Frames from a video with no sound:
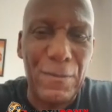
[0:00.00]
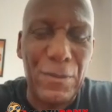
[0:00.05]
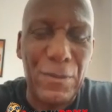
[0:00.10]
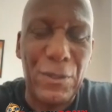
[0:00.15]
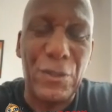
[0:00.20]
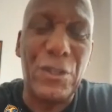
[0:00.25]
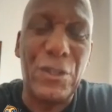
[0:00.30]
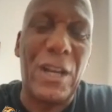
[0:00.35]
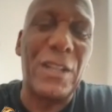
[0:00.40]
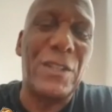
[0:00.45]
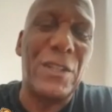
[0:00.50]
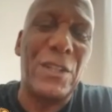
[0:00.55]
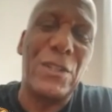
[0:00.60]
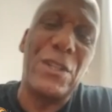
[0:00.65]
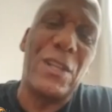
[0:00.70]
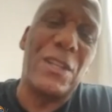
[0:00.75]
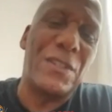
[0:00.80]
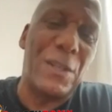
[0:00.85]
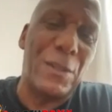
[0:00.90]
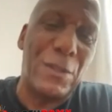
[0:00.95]
The judges,
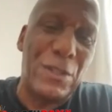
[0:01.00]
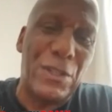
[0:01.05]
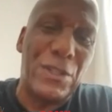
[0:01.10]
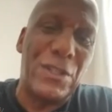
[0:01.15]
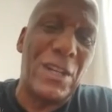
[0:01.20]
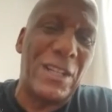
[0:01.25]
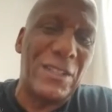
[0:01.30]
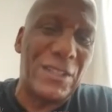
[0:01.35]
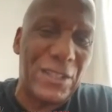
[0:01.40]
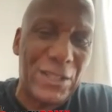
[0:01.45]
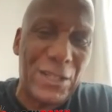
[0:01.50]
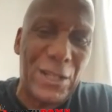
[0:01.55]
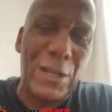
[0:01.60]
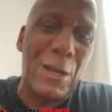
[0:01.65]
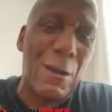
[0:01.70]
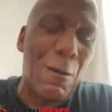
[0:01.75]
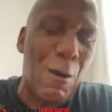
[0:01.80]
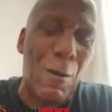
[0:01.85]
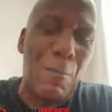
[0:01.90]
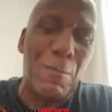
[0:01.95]
I said, the judges
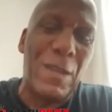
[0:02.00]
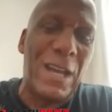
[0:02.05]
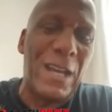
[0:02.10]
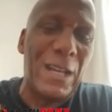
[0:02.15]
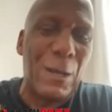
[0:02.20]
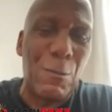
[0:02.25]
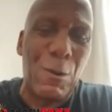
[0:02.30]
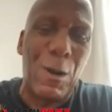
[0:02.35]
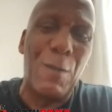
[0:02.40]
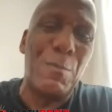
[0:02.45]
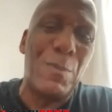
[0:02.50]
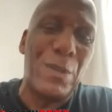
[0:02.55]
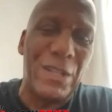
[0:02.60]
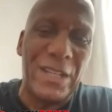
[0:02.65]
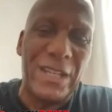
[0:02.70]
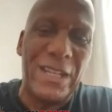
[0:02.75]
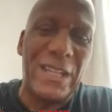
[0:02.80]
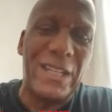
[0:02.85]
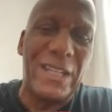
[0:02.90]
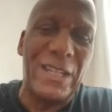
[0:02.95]
can go on now, they won't be
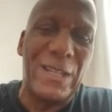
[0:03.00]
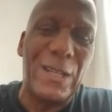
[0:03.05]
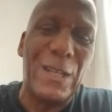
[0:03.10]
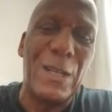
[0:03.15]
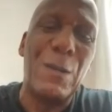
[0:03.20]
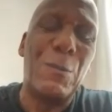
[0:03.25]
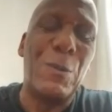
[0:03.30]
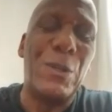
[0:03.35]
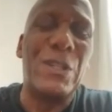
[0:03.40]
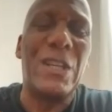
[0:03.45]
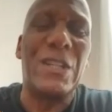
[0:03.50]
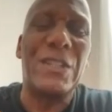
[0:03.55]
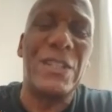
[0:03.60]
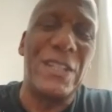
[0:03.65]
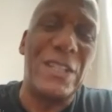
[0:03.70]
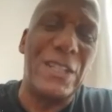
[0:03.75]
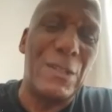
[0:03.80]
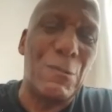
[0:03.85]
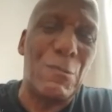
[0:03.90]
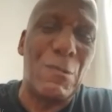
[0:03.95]
needed. We just
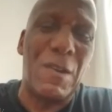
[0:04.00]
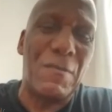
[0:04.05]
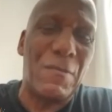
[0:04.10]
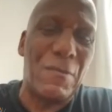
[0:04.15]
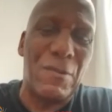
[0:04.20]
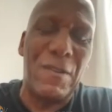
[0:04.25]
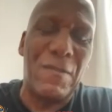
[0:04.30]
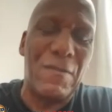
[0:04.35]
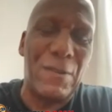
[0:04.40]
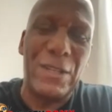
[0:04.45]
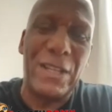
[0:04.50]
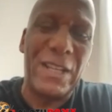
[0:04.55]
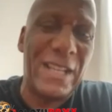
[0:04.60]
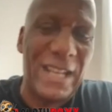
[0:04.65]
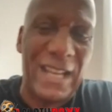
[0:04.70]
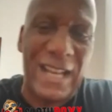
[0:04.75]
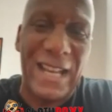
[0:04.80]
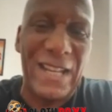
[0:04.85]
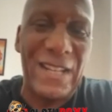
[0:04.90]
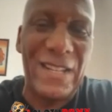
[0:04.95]
need the referee for the
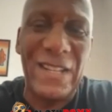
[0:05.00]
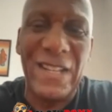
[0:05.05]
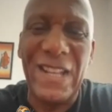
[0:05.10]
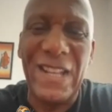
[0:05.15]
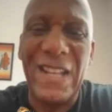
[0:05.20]
count.